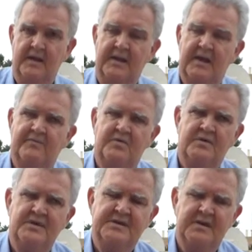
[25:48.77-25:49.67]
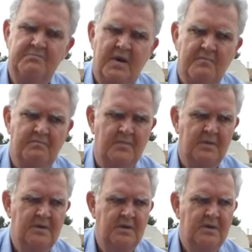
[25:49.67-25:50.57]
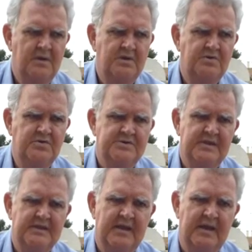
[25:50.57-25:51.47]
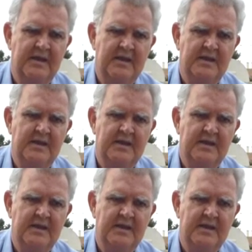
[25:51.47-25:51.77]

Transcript: And after I said, Mum, did you see that?